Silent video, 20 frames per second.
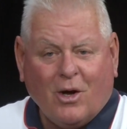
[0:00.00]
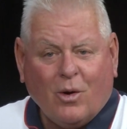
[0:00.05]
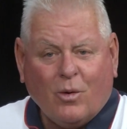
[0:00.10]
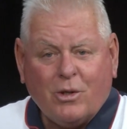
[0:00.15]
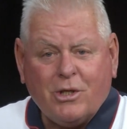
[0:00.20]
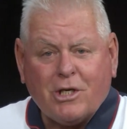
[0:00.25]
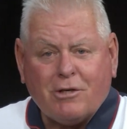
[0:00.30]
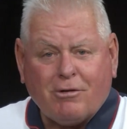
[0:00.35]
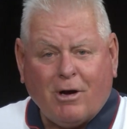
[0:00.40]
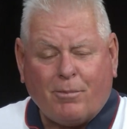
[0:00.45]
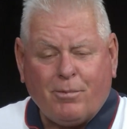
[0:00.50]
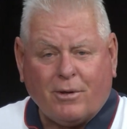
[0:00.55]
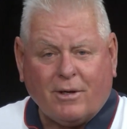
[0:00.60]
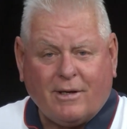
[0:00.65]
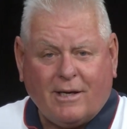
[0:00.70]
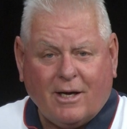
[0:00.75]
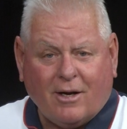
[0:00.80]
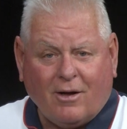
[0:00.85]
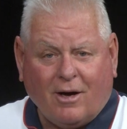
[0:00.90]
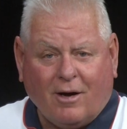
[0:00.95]
When you drop your
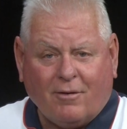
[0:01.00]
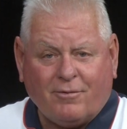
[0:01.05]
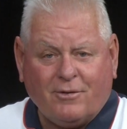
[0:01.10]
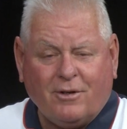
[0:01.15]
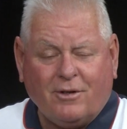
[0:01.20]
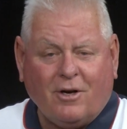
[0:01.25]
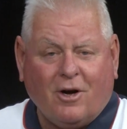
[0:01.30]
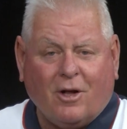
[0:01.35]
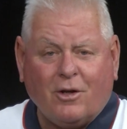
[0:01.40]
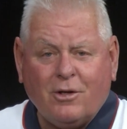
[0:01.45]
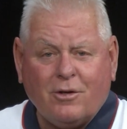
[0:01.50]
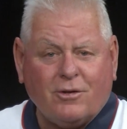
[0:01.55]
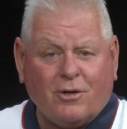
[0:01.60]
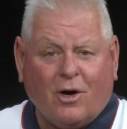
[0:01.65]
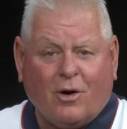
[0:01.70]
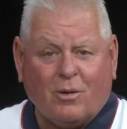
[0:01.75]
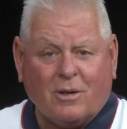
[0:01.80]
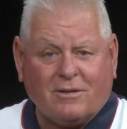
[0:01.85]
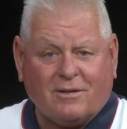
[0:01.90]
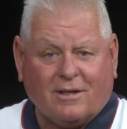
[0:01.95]
kid off, all you
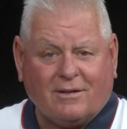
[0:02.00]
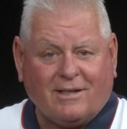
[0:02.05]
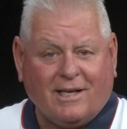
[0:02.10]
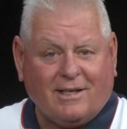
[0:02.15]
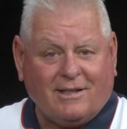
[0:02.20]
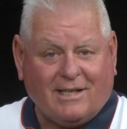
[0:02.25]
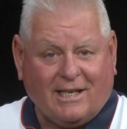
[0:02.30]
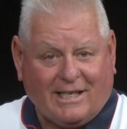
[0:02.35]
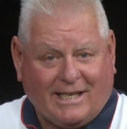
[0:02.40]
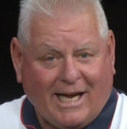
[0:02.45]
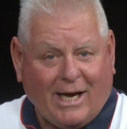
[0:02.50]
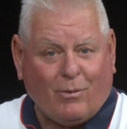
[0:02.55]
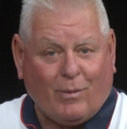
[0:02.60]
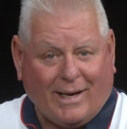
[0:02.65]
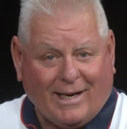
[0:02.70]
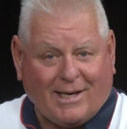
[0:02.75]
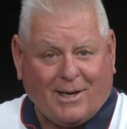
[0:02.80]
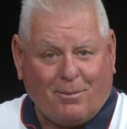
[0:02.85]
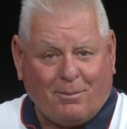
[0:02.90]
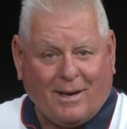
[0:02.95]
know is that they can't wait
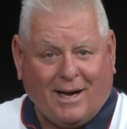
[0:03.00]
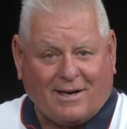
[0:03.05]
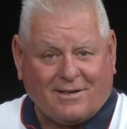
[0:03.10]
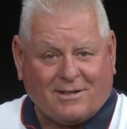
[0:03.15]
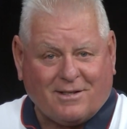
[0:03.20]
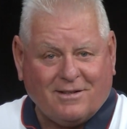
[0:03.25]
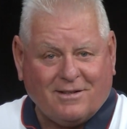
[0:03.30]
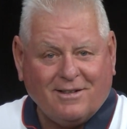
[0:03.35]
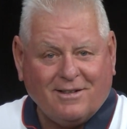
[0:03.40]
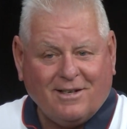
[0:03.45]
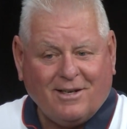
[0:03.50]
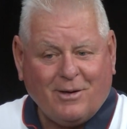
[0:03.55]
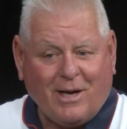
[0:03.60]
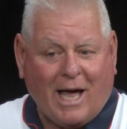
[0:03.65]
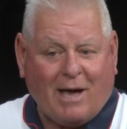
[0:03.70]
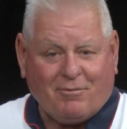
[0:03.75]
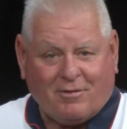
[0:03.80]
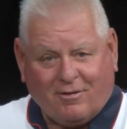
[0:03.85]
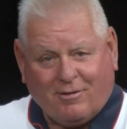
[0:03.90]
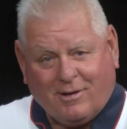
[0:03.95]
to come back
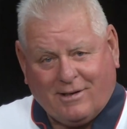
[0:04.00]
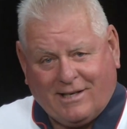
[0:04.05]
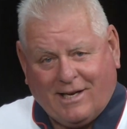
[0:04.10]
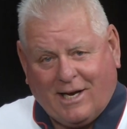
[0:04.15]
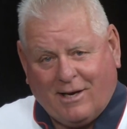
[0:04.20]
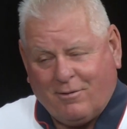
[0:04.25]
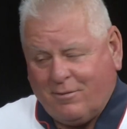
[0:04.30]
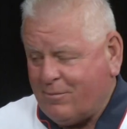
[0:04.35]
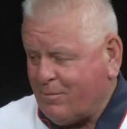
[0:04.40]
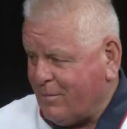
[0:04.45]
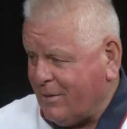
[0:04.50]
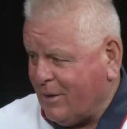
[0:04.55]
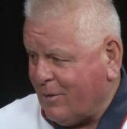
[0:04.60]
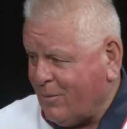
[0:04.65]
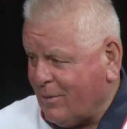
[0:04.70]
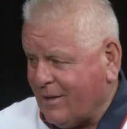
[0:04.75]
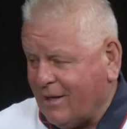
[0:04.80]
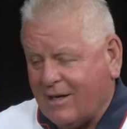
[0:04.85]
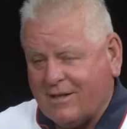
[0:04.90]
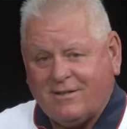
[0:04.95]
after a day of being
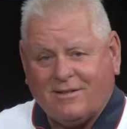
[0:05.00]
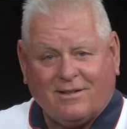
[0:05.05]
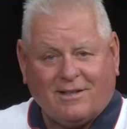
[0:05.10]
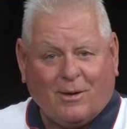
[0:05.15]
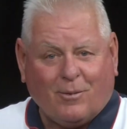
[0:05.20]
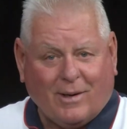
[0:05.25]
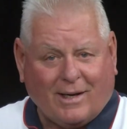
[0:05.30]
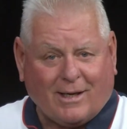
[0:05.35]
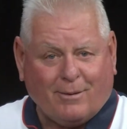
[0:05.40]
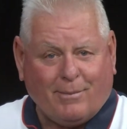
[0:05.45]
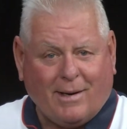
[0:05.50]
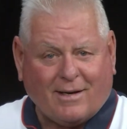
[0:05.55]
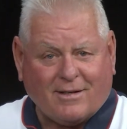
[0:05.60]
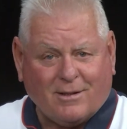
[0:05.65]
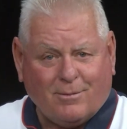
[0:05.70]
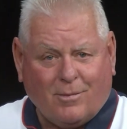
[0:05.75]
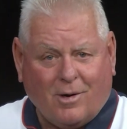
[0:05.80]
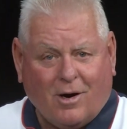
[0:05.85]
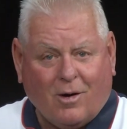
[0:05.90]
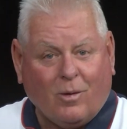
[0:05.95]
with us. They want to come back
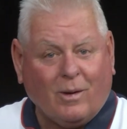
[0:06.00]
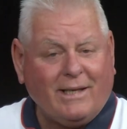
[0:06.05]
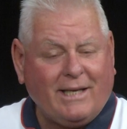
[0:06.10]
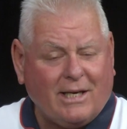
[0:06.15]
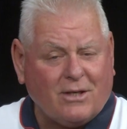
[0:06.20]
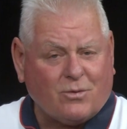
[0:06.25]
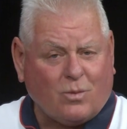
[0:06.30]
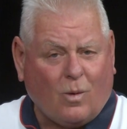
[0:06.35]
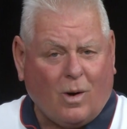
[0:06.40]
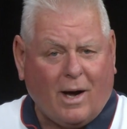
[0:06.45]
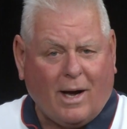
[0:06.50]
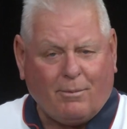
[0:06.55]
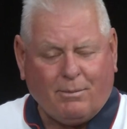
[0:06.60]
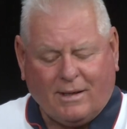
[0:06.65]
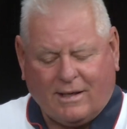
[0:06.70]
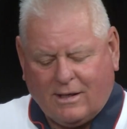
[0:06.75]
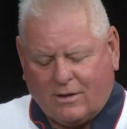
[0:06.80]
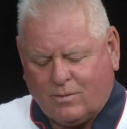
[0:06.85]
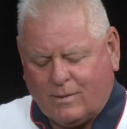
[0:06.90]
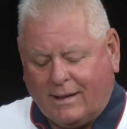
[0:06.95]
tomorrow. And here's why,
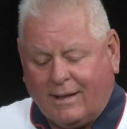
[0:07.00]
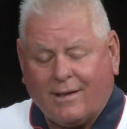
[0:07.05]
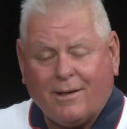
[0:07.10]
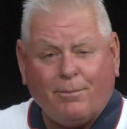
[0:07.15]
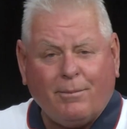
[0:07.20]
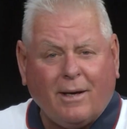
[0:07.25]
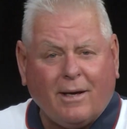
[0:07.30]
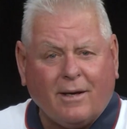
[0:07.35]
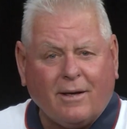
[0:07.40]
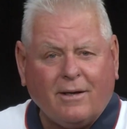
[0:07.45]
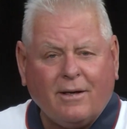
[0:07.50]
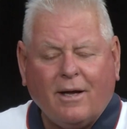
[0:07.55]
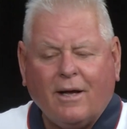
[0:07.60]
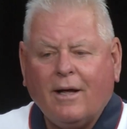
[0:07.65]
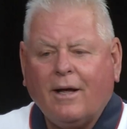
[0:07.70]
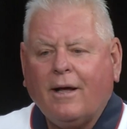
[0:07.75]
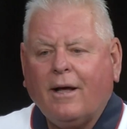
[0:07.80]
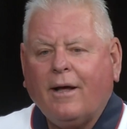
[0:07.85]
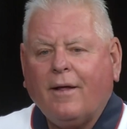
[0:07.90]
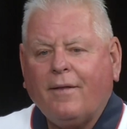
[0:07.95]
because when they come in,
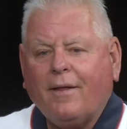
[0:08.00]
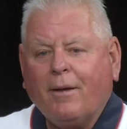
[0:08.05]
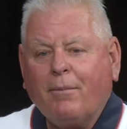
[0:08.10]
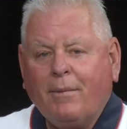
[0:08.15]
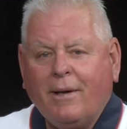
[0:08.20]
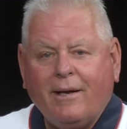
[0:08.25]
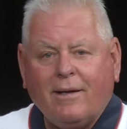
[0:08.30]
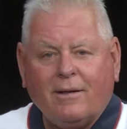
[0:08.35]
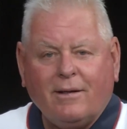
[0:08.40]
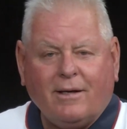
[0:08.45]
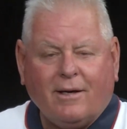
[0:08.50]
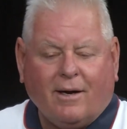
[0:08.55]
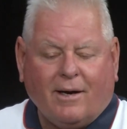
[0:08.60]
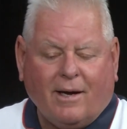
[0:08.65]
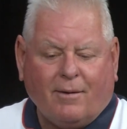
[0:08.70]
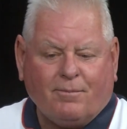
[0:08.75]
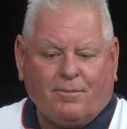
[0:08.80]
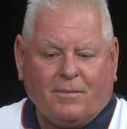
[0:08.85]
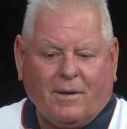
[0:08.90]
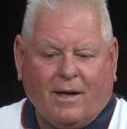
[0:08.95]
they immediately
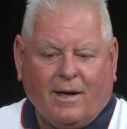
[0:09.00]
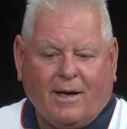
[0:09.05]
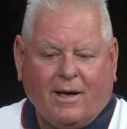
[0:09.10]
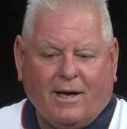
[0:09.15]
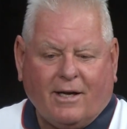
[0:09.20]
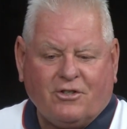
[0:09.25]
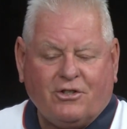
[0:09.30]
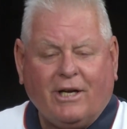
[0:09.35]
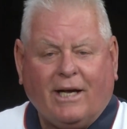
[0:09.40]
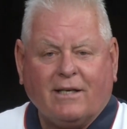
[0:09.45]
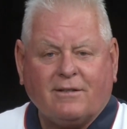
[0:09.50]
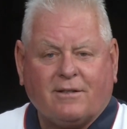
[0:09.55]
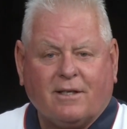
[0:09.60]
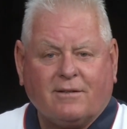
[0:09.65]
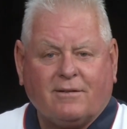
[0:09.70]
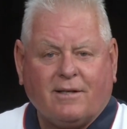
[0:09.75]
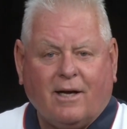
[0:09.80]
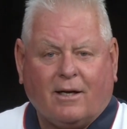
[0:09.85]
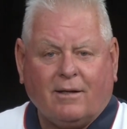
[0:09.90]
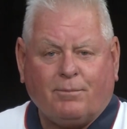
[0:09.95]
have a chance to
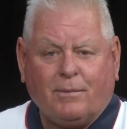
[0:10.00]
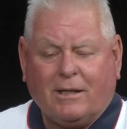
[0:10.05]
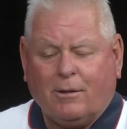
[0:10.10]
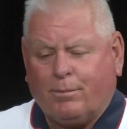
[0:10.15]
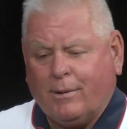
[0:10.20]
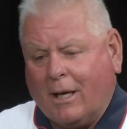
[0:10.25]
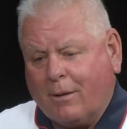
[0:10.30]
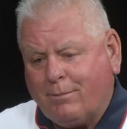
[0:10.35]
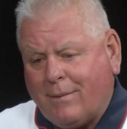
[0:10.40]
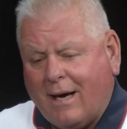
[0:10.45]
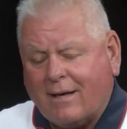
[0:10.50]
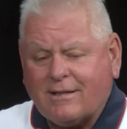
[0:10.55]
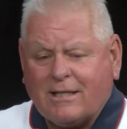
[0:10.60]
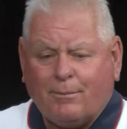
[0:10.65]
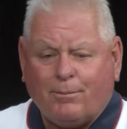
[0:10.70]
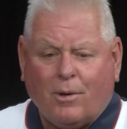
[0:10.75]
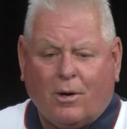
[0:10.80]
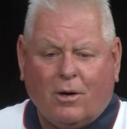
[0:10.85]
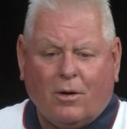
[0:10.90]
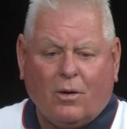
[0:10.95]
start either playing
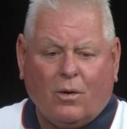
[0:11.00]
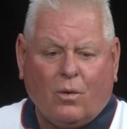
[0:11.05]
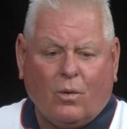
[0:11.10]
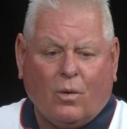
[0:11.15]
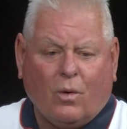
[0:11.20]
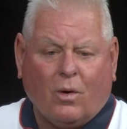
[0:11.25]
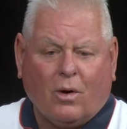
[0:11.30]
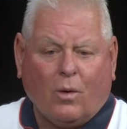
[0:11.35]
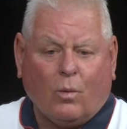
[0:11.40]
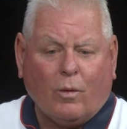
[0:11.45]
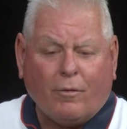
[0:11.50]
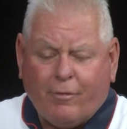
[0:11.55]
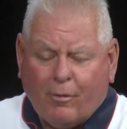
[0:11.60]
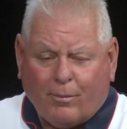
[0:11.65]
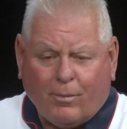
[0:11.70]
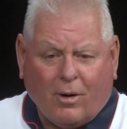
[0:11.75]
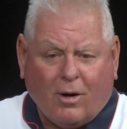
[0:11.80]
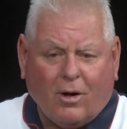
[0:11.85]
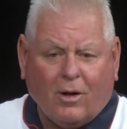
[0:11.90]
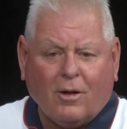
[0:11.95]
basketball or wiffle
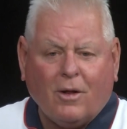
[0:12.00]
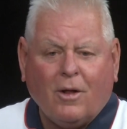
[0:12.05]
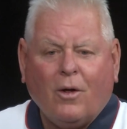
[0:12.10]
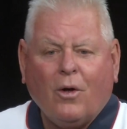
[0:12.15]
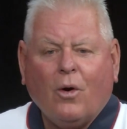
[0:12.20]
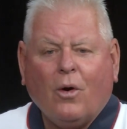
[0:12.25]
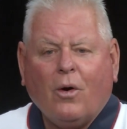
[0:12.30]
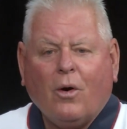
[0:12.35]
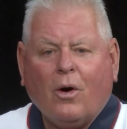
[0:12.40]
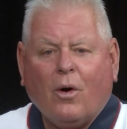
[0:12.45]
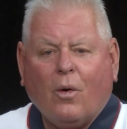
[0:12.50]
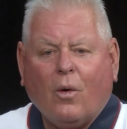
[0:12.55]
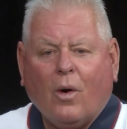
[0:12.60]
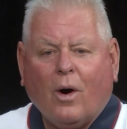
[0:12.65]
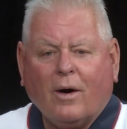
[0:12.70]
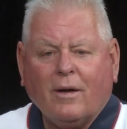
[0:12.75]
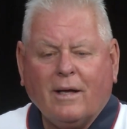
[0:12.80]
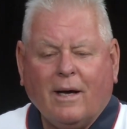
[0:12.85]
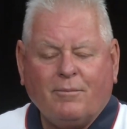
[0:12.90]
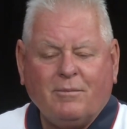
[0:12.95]
ball,
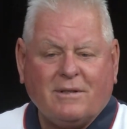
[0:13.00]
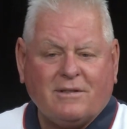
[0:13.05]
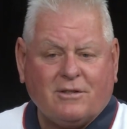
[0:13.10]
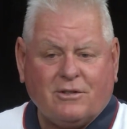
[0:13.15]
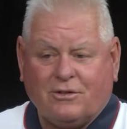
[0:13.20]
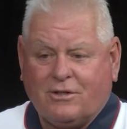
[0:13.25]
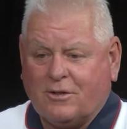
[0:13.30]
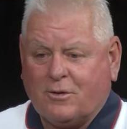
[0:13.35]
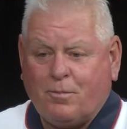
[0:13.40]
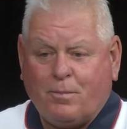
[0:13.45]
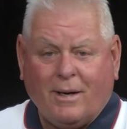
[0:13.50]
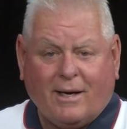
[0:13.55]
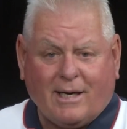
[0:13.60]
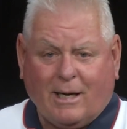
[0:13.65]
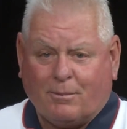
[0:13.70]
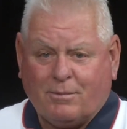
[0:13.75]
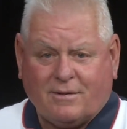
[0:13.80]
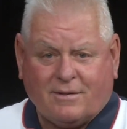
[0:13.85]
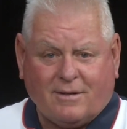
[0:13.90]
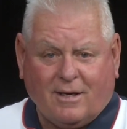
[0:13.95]
and this is just
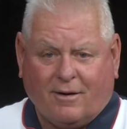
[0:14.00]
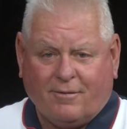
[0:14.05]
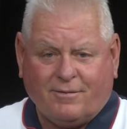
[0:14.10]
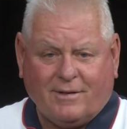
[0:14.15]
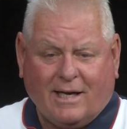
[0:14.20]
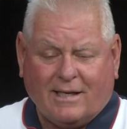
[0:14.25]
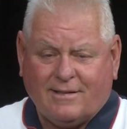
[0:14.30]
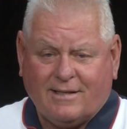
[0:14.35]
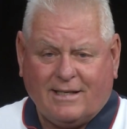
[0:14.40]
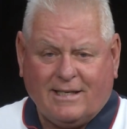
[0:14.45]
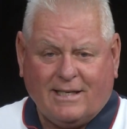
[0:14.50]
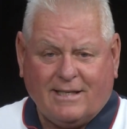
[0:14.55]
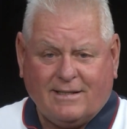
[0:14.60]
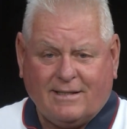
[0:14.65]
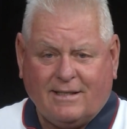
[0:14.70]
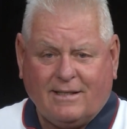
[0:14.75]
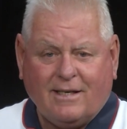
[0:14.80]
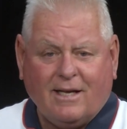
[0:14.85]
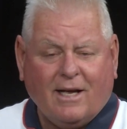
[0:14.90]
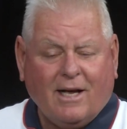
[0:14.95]
pickup stuff, nice and
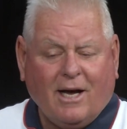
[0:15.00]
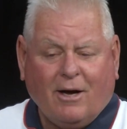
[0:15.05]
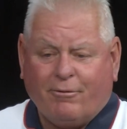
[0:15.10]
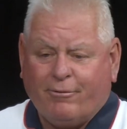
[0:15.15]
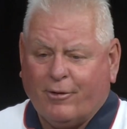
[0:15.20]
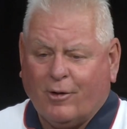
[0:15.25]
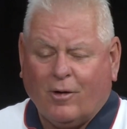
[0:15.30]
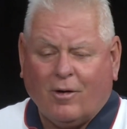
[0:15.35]
easy, floor